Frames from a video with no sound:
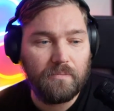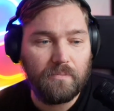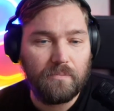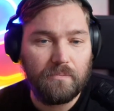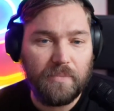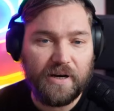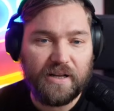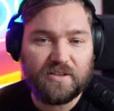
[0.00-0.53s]

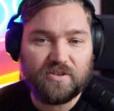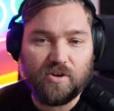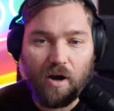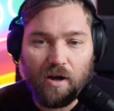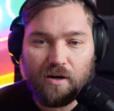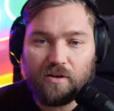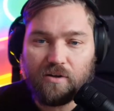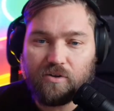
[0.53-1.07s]
But in
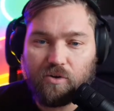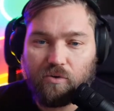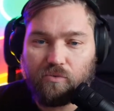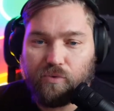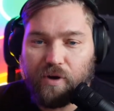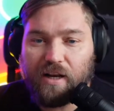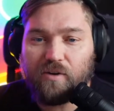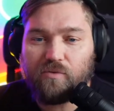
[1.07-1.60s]
Toddle, you're
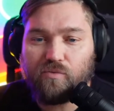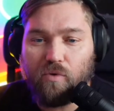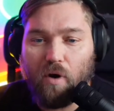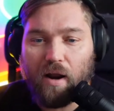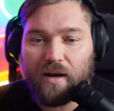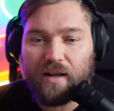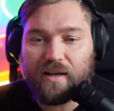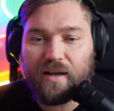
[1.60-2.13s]
really
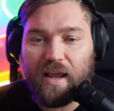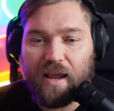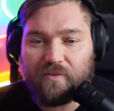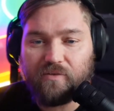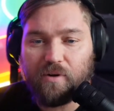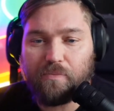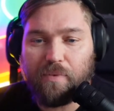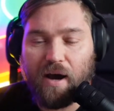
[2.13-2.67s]
running
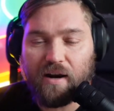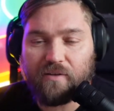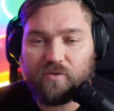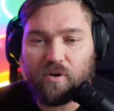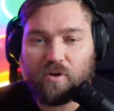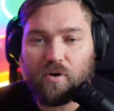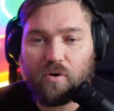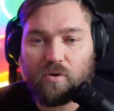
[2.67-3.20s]
every part of
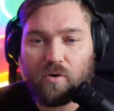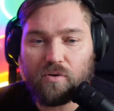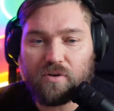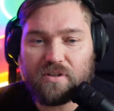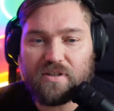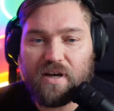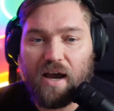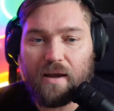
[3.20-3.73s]
your code all the
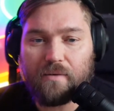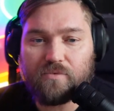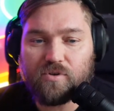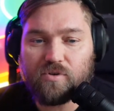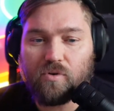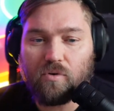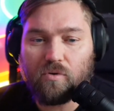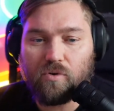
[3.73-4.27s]
time, so
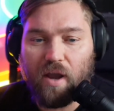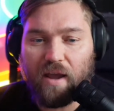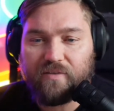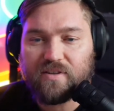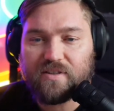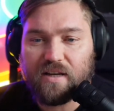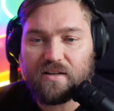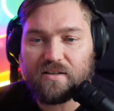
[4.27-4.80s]
you have a
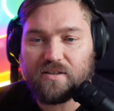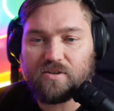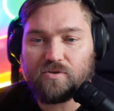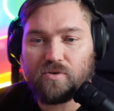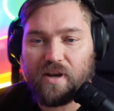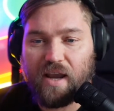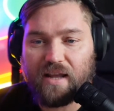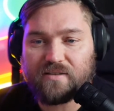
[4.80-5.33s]
tendency to
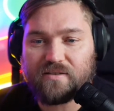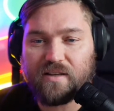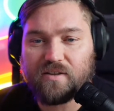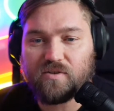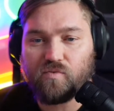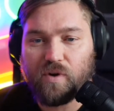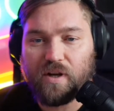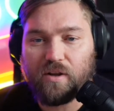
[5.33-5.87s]
catch
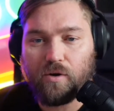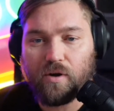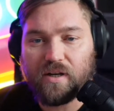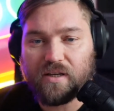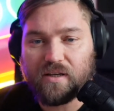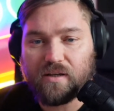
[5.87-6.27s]
things really early.